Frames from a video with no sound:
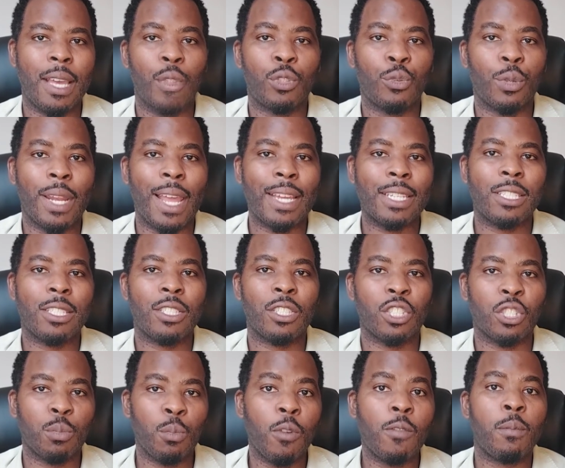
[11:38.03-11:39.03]
which relaxes the
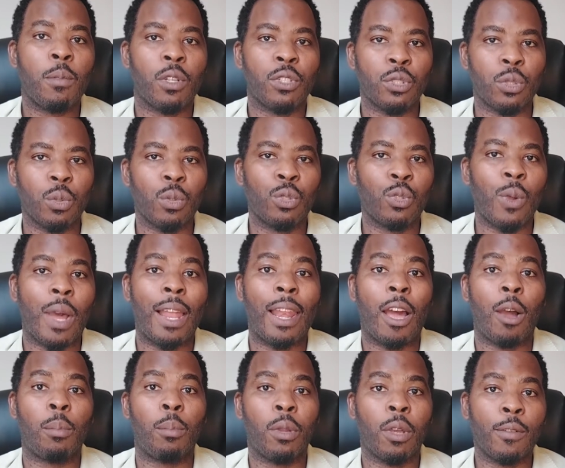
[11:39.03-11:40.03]
smooth muscle to
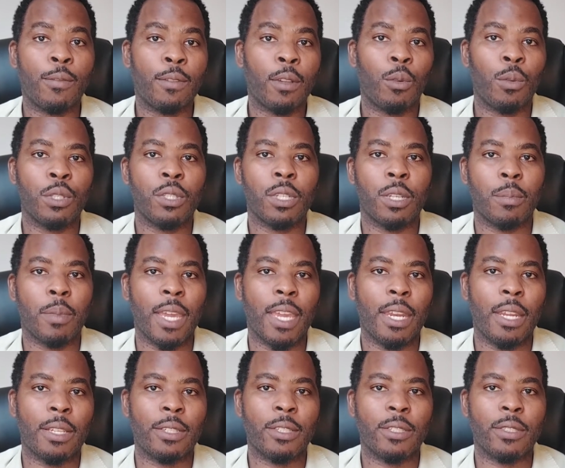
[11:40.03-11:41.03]
allow blood flow into the
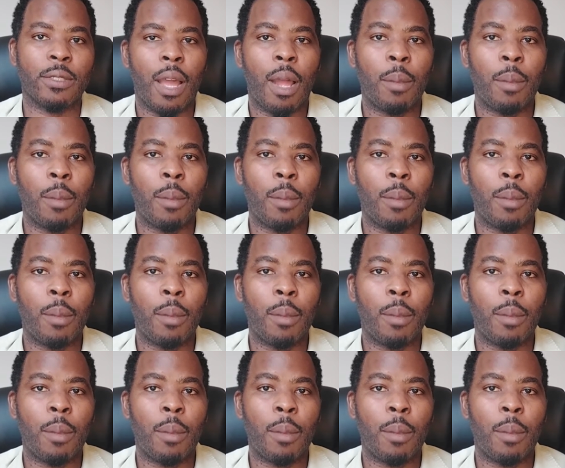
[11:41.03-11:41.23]
penis.